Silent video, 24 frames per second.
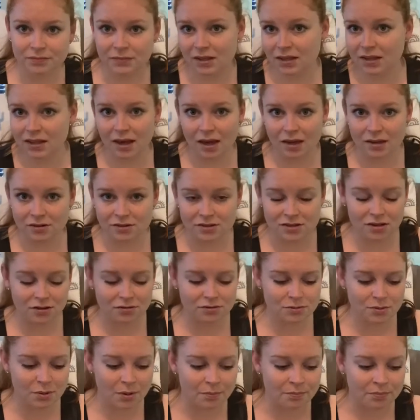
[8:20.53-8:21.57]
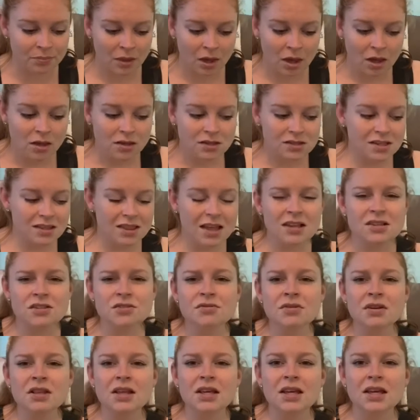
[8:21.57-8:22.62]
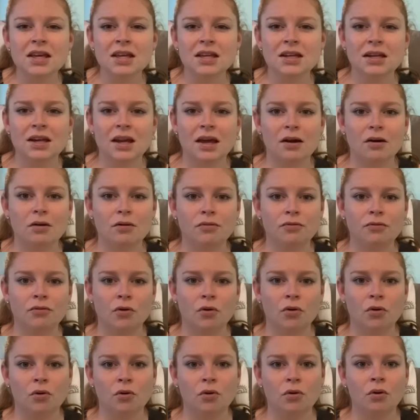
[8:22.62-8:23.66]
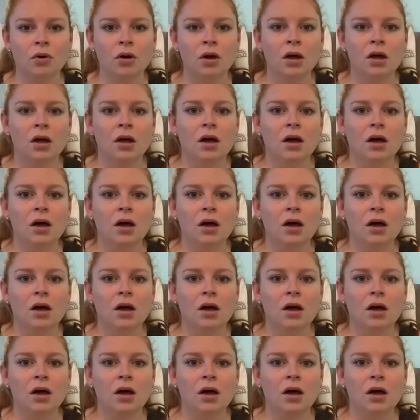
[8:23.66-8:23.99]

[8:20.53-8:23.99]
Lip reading: Get yourselves one. So that's really it now for